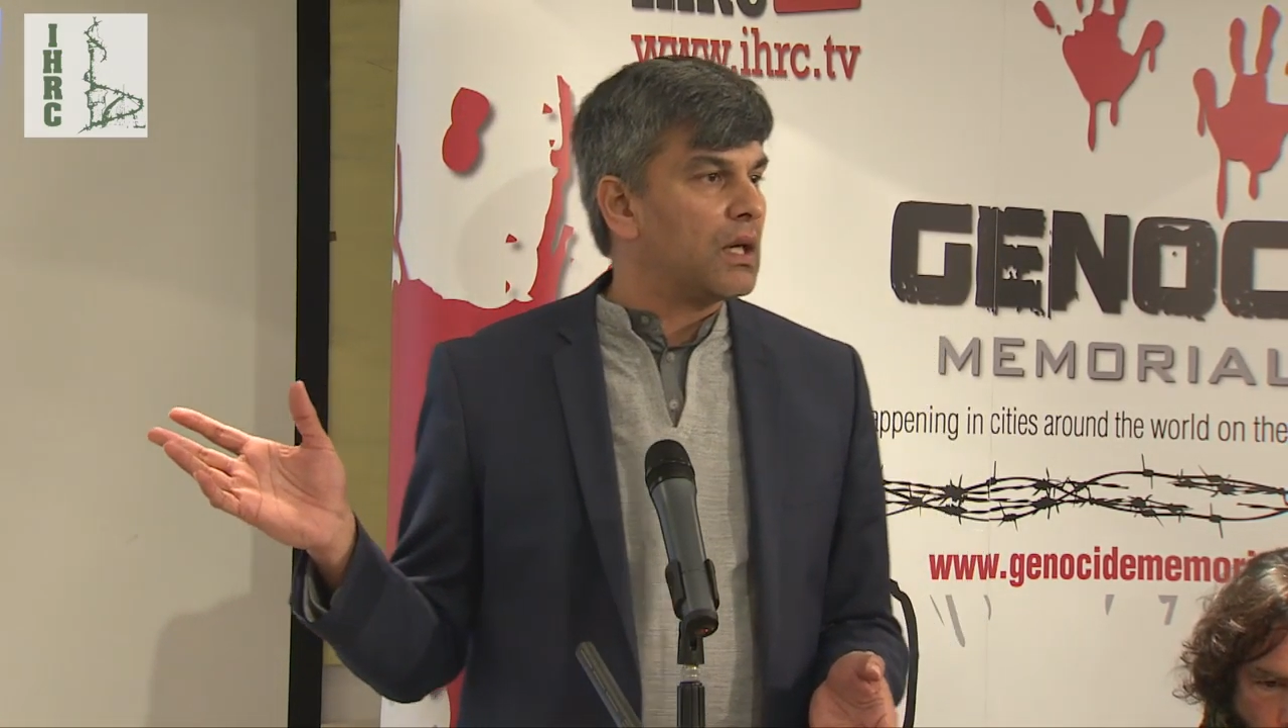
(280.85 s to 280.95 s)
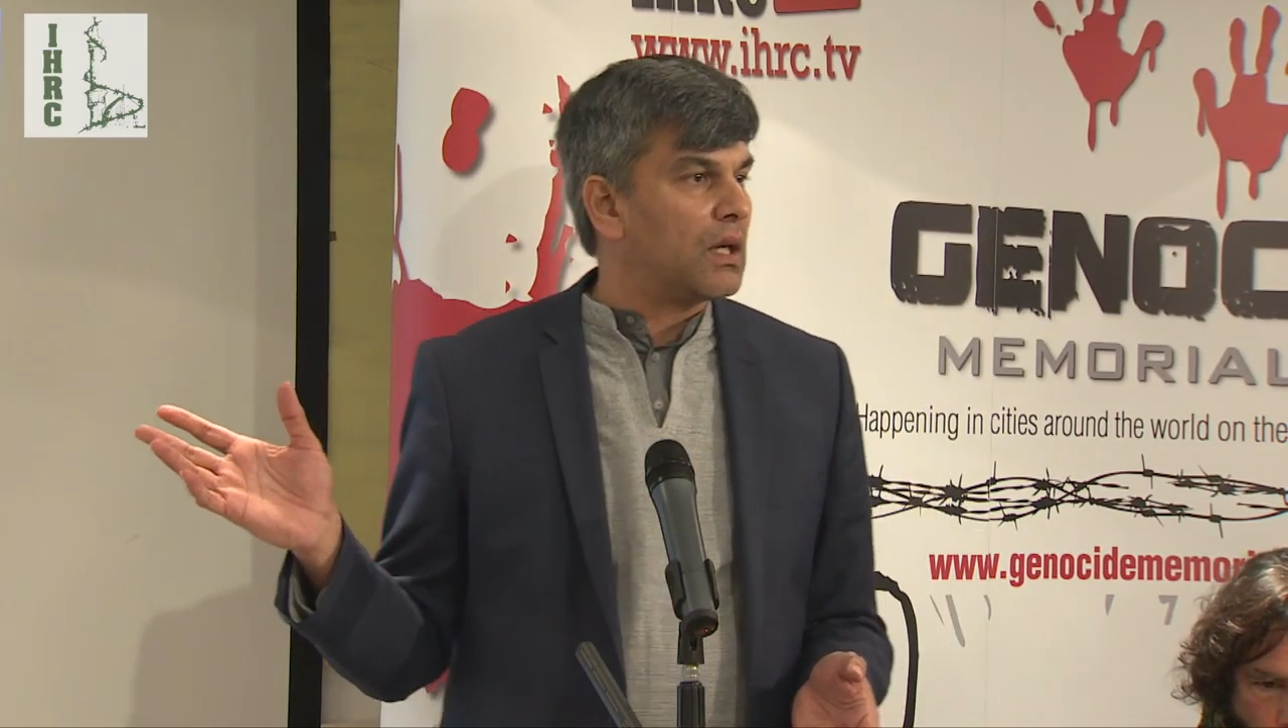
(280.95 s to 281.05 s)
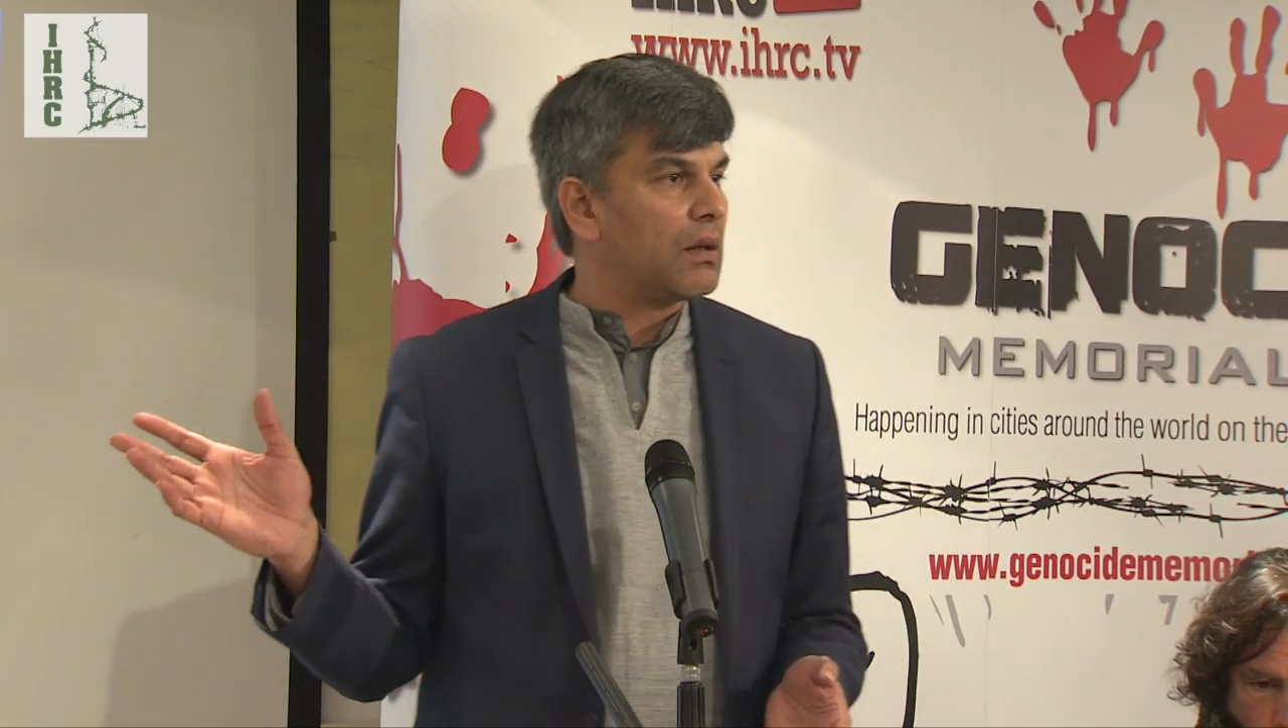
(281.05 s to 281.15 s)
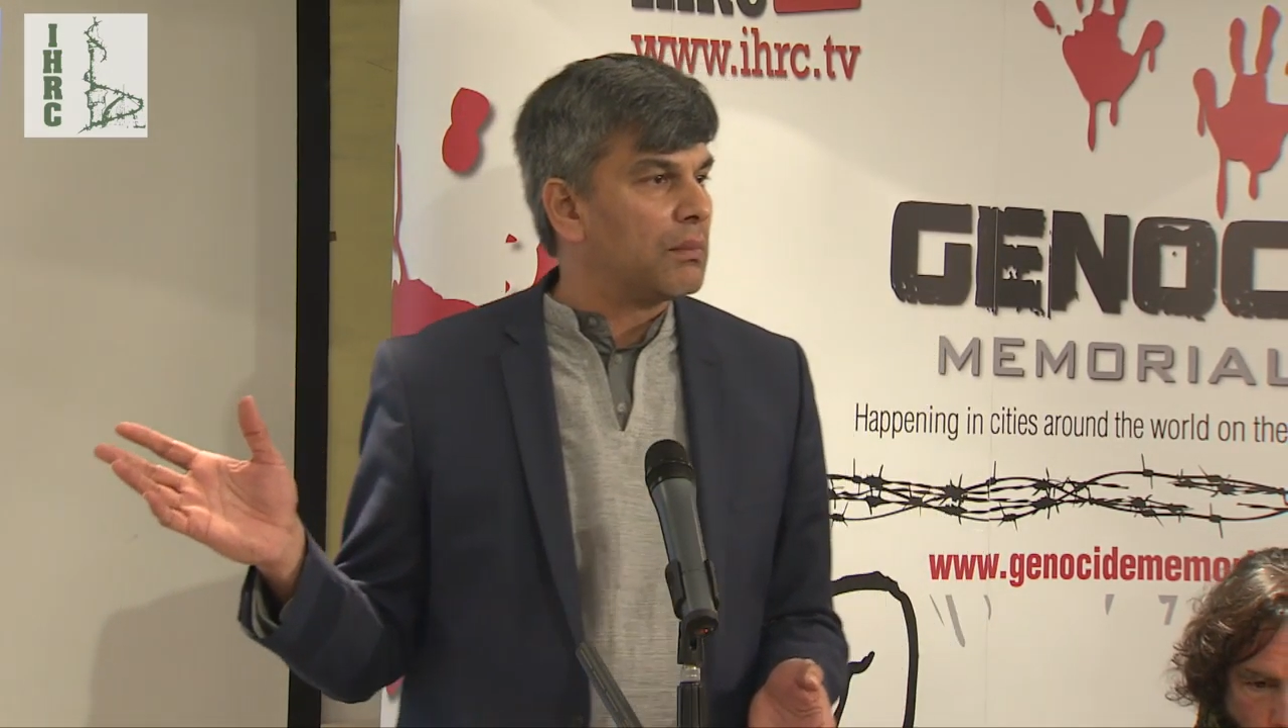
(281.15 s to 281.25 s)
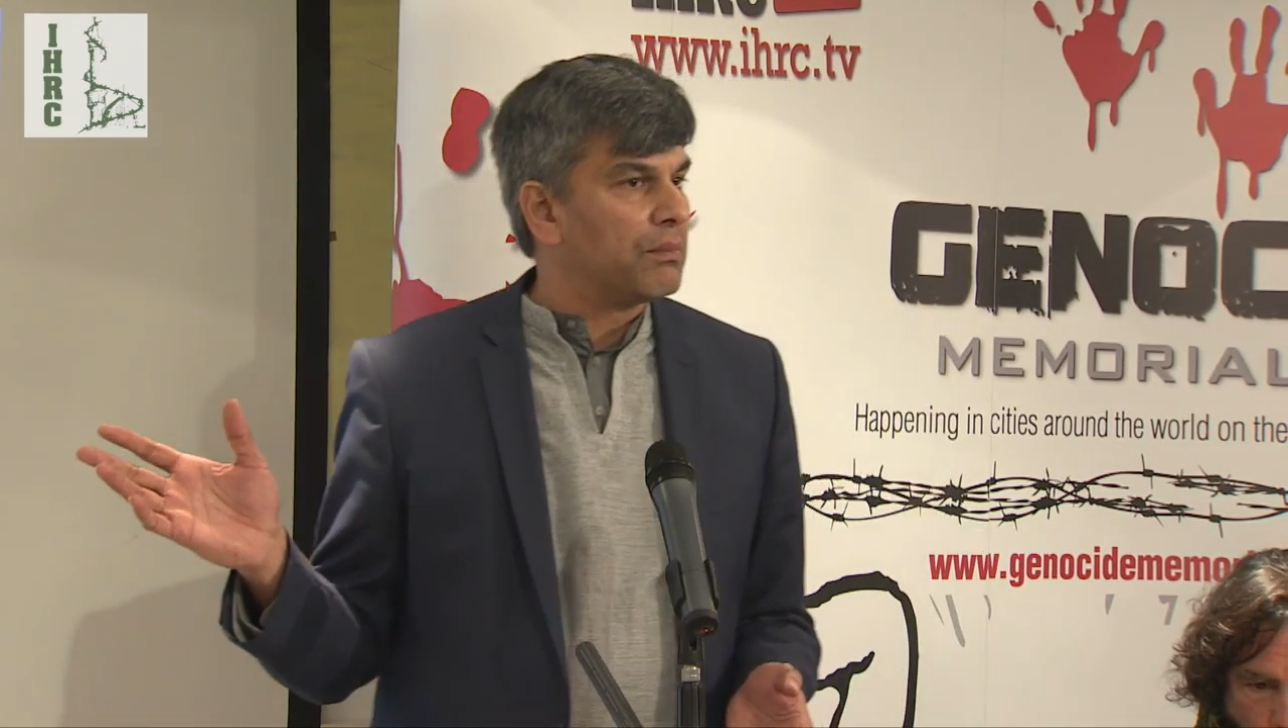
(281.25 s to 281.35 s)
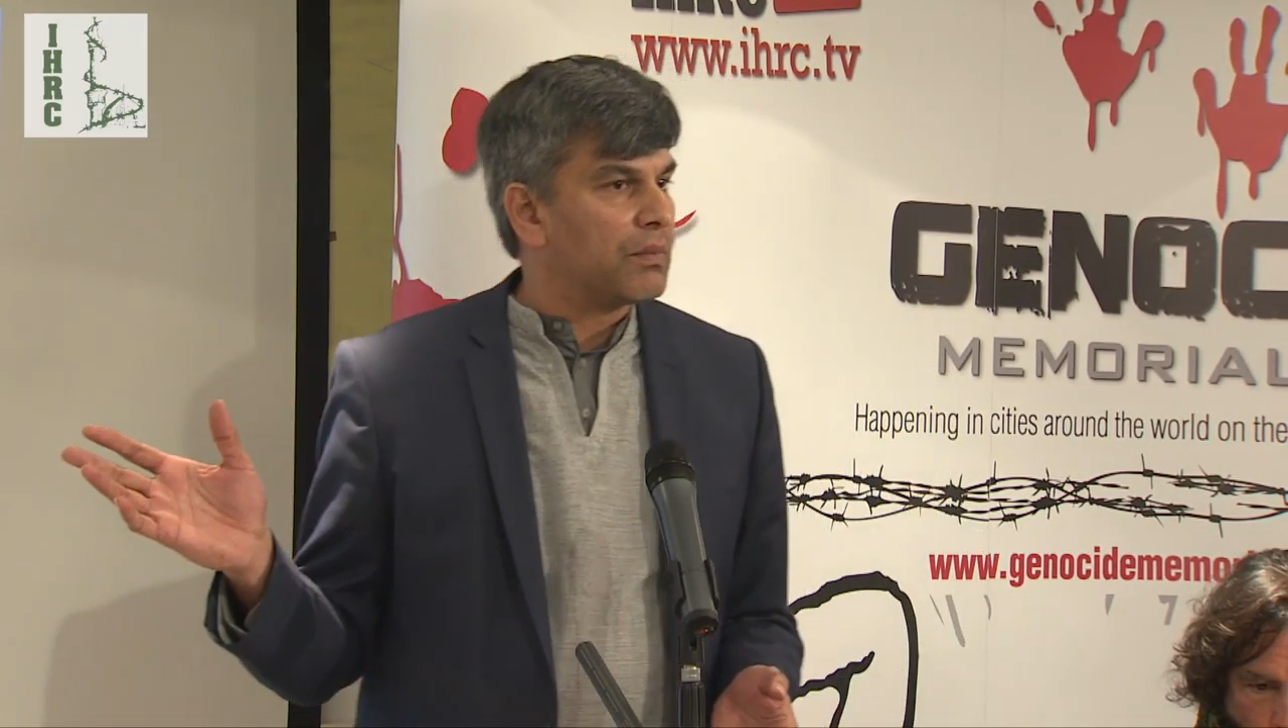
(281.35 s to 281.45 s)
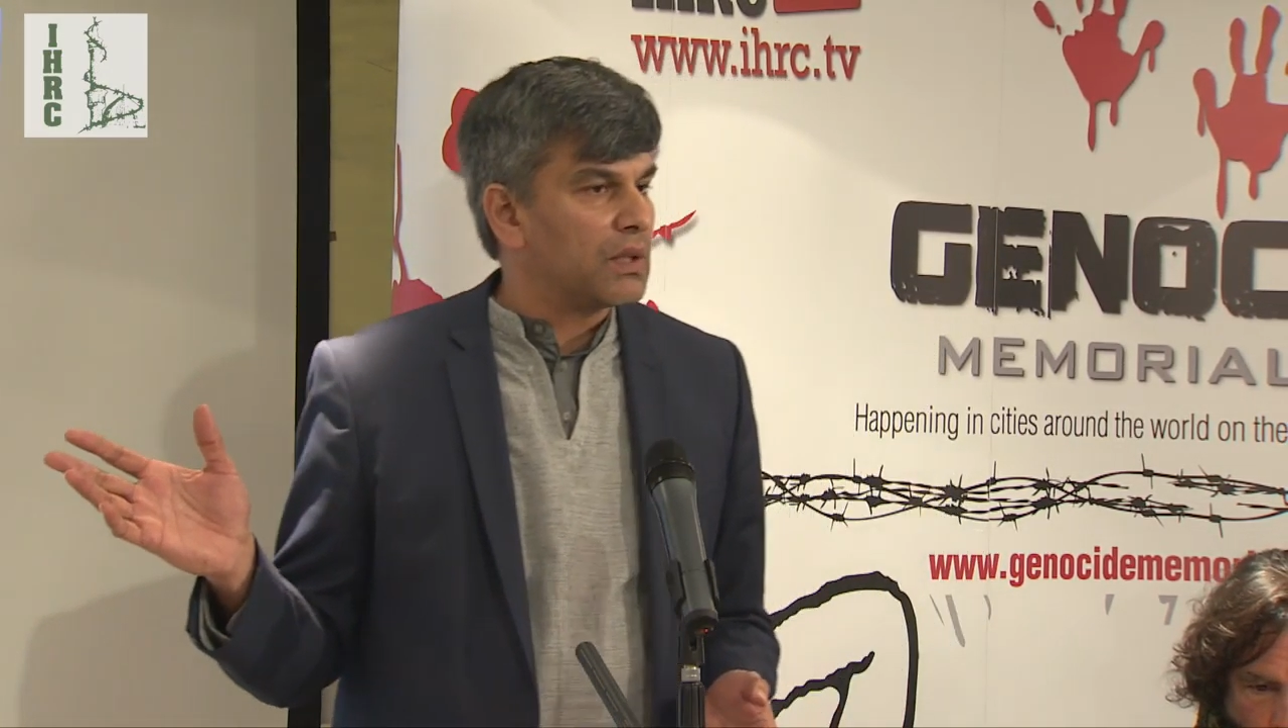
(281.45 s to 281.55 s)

um,